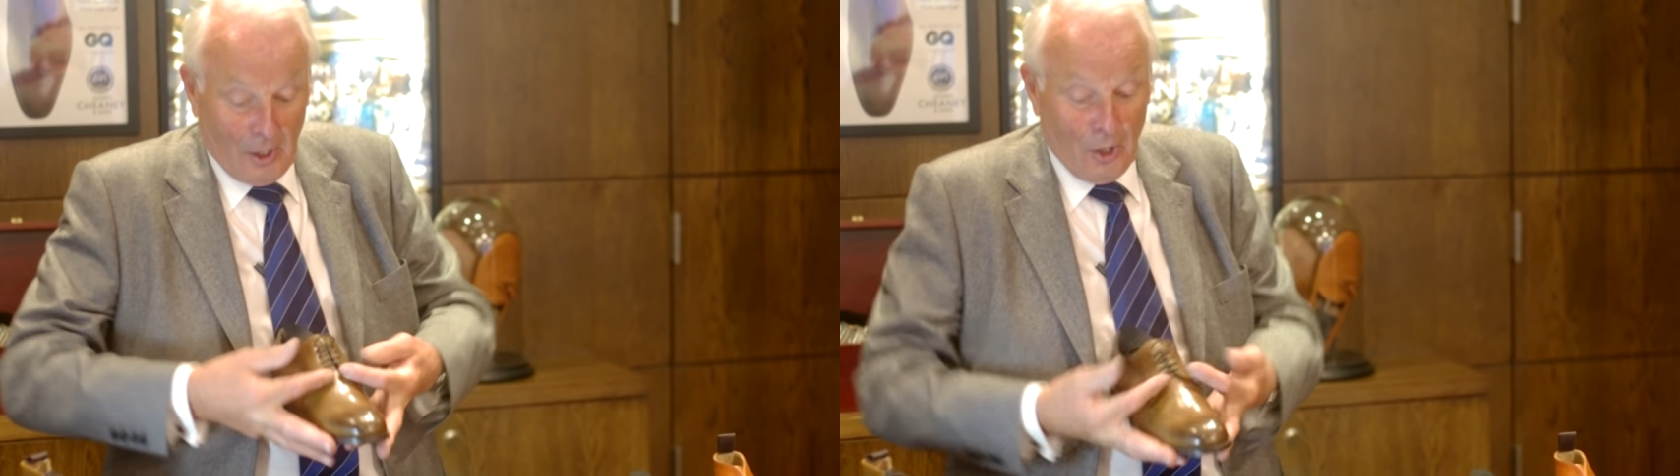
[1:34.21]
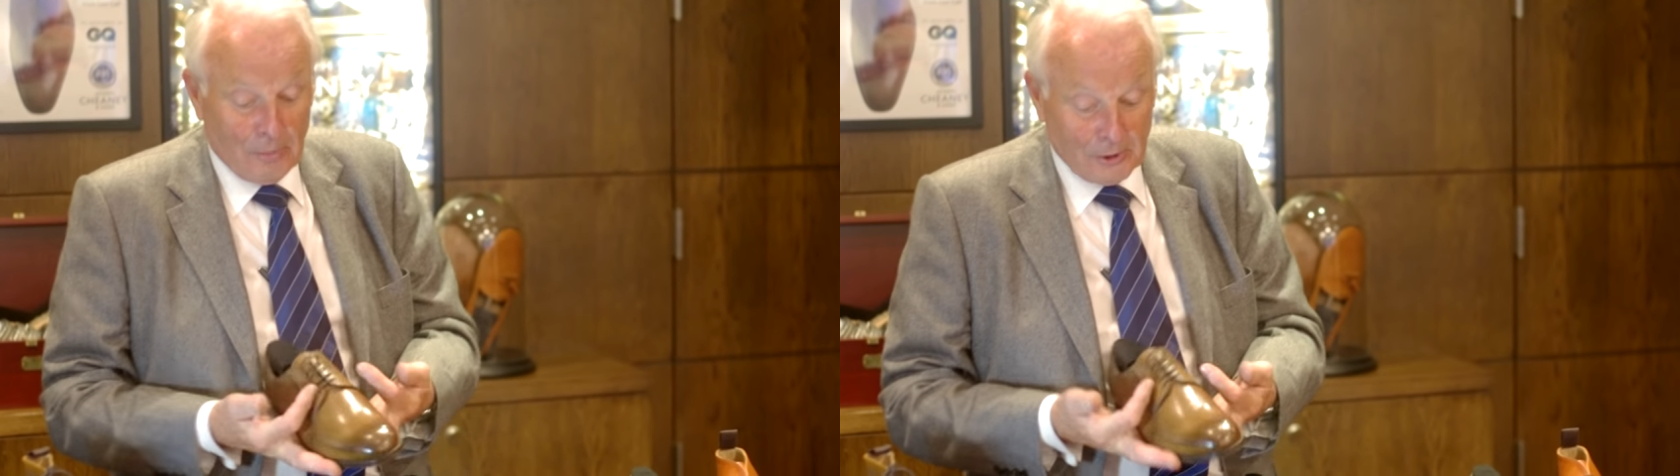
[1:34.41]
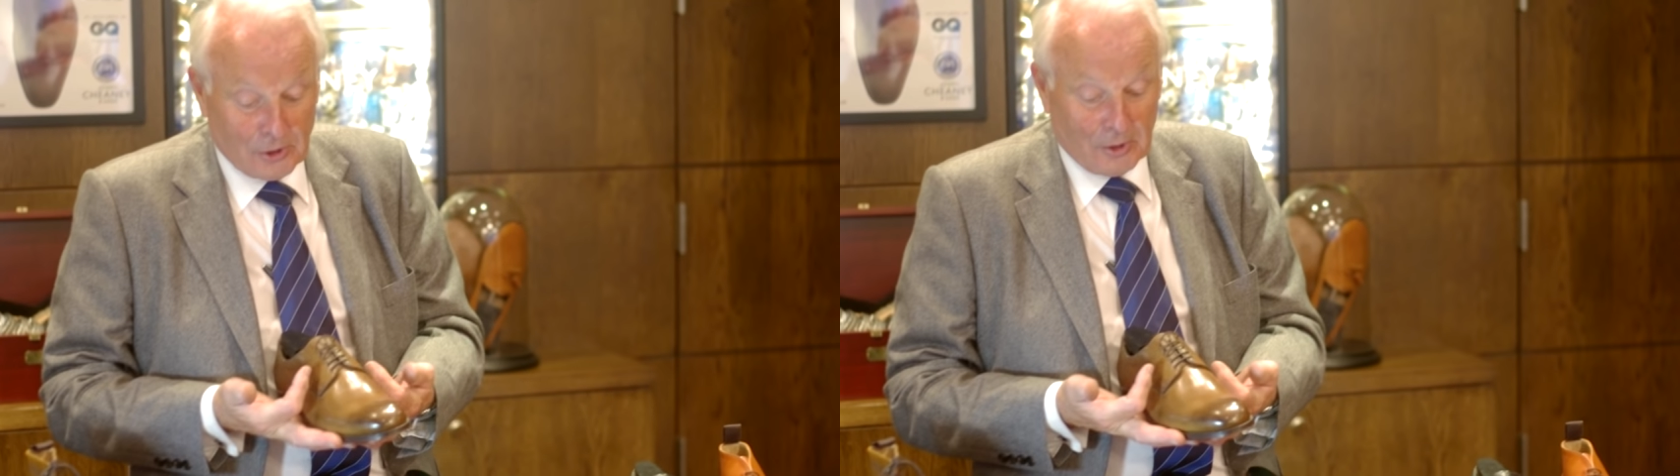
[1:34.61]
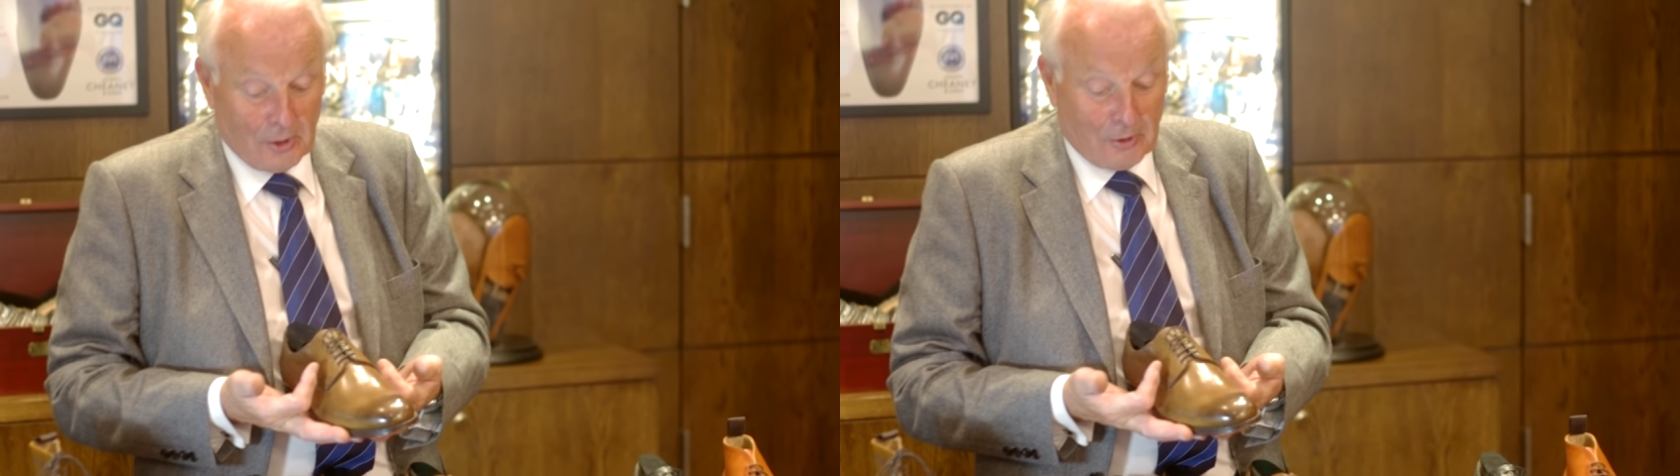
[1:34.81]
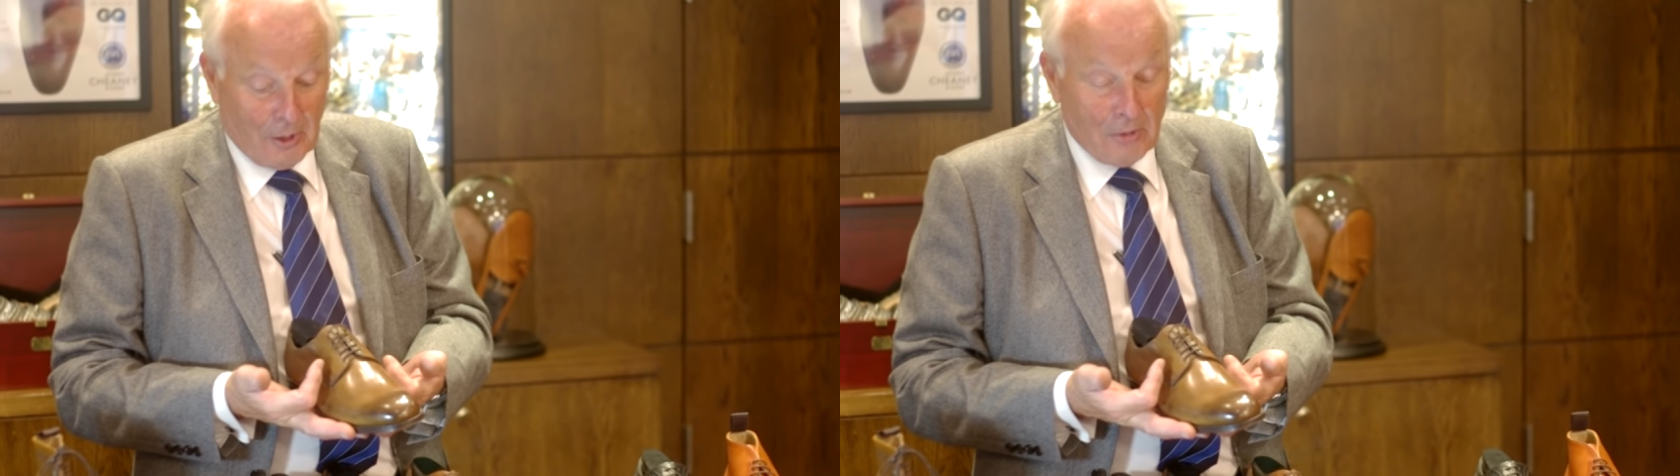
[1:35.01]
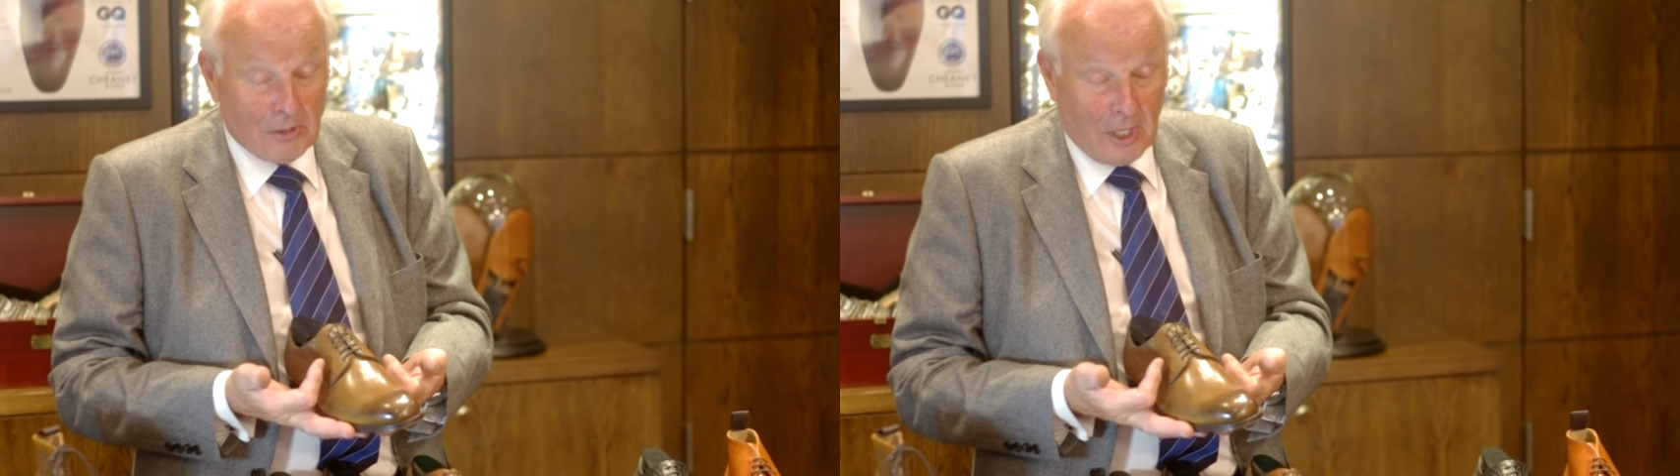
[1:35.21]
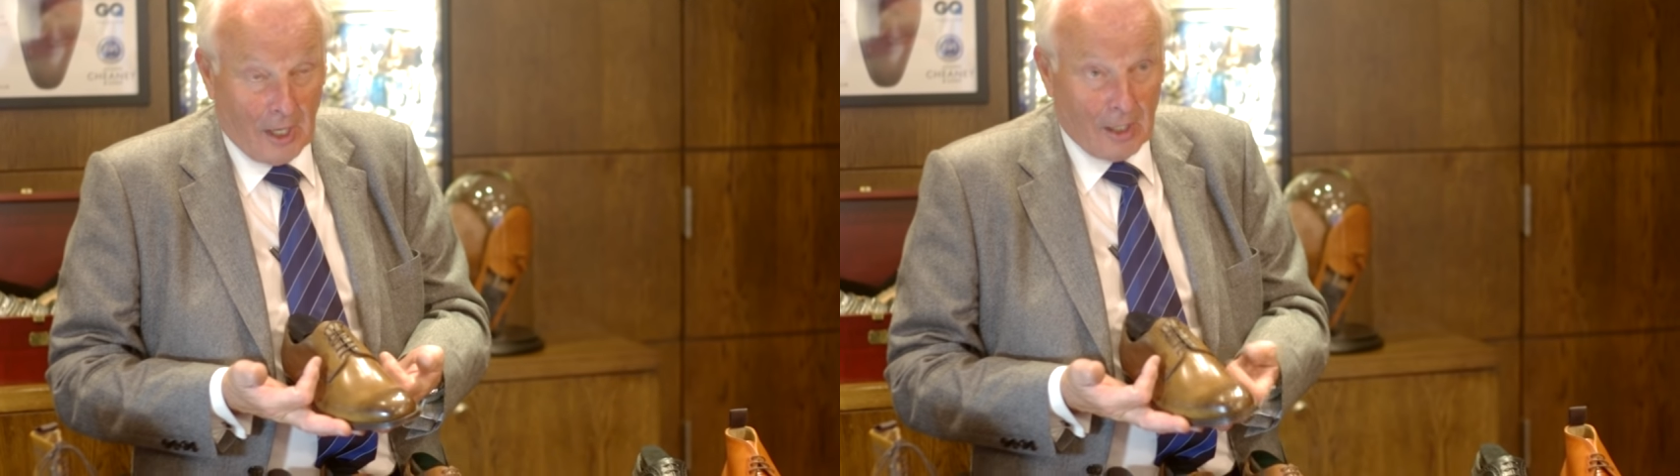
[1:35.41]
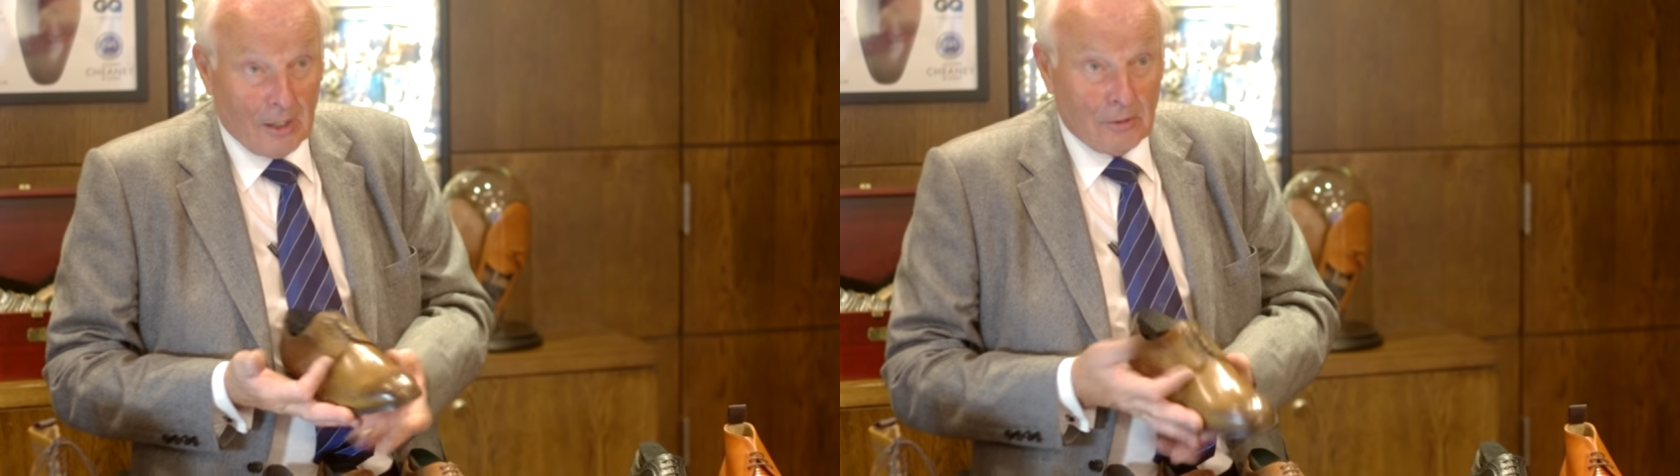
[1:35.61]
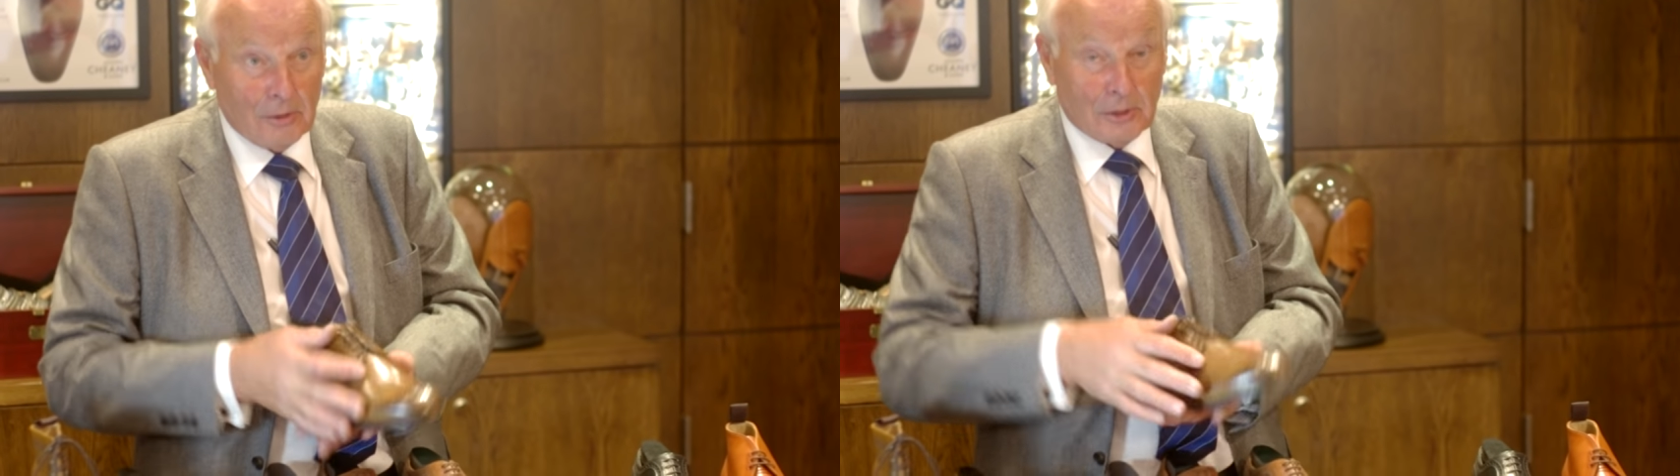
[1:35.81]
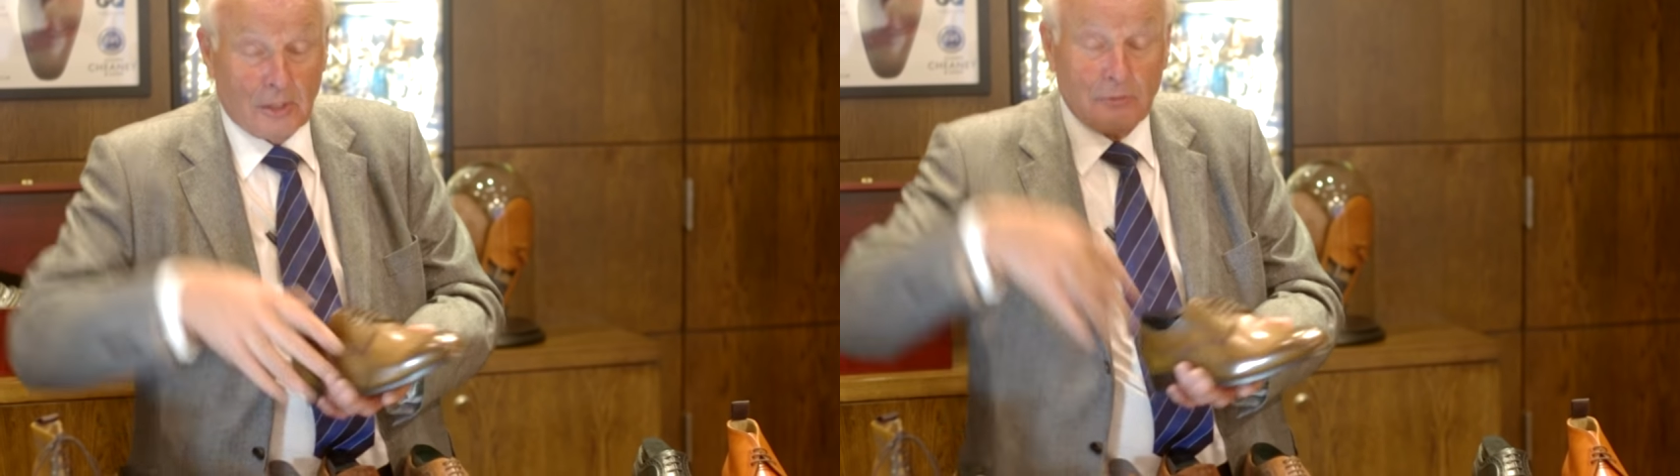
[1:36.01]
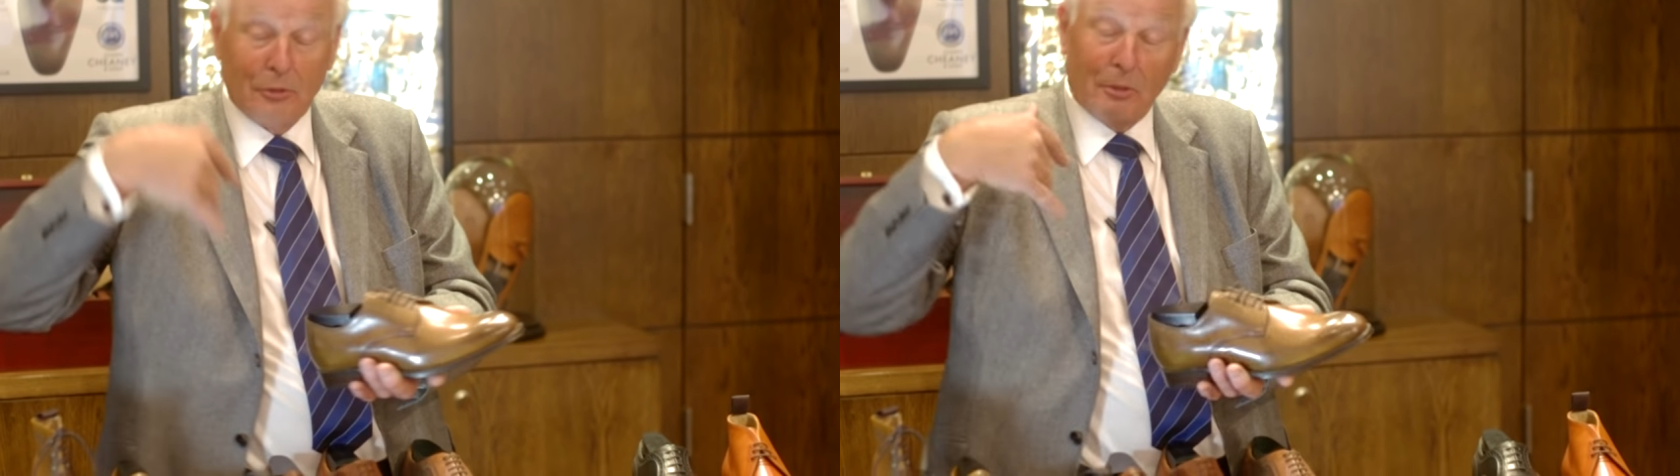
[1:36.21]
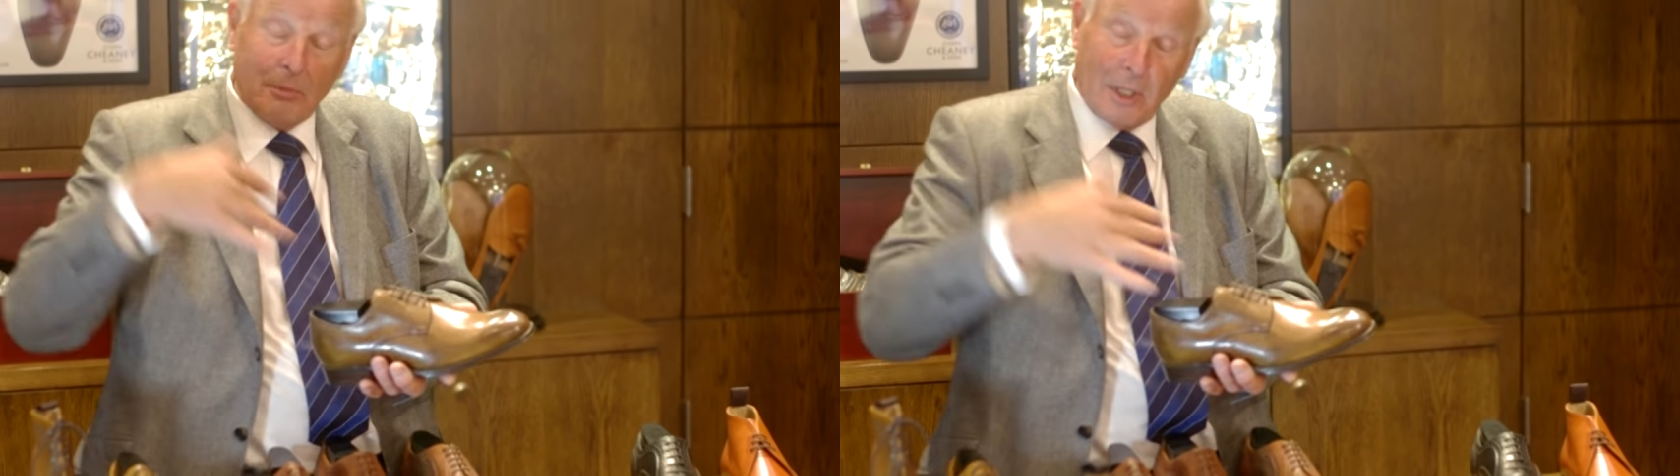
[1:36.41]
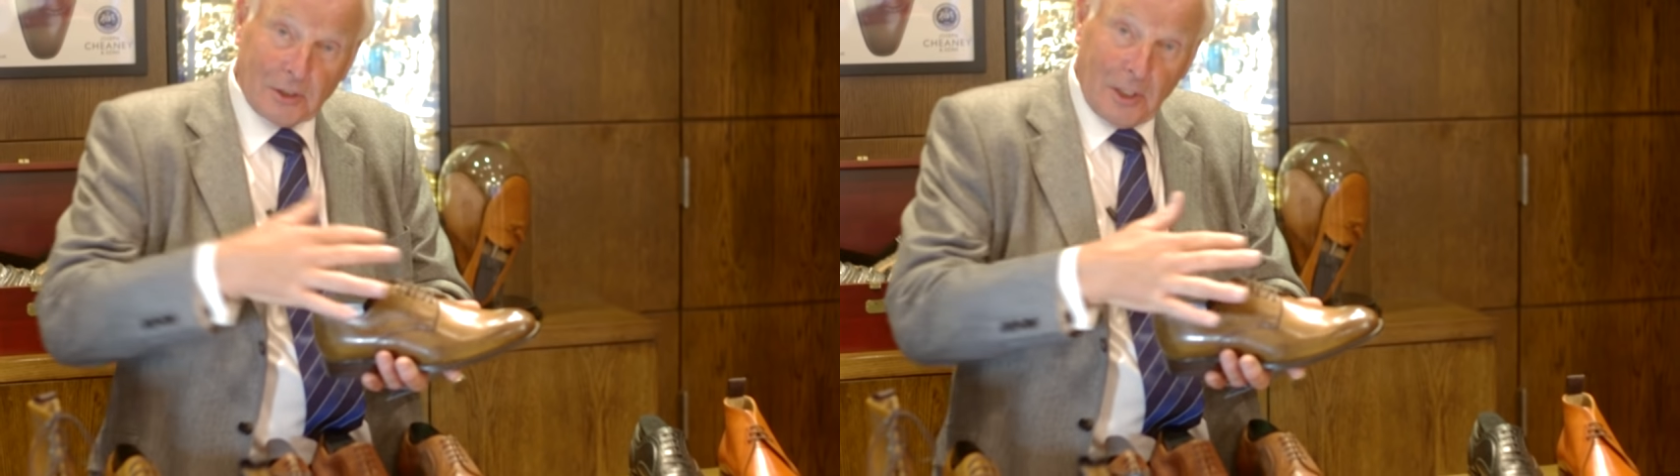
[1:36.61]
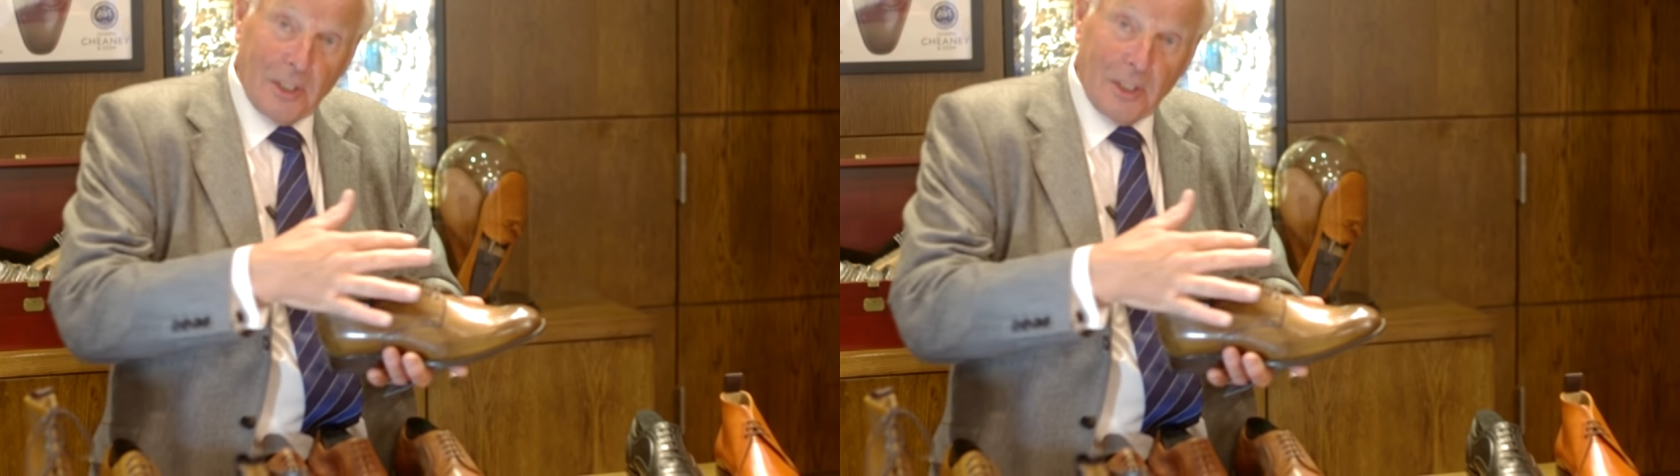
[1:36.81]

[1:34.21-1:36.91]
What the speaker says: opens at the throat here, which gives you a much